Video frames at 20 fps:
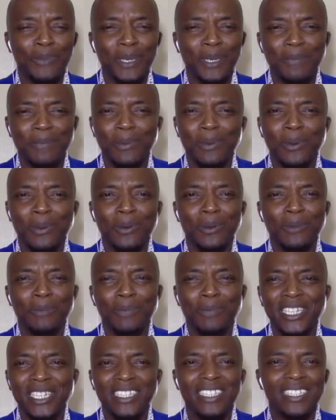people
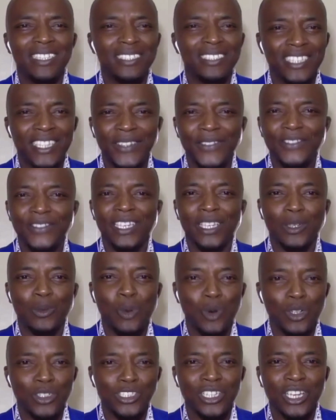bringing gifts and
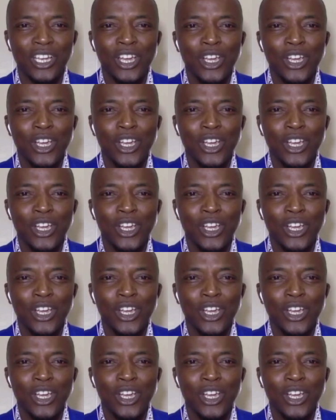what.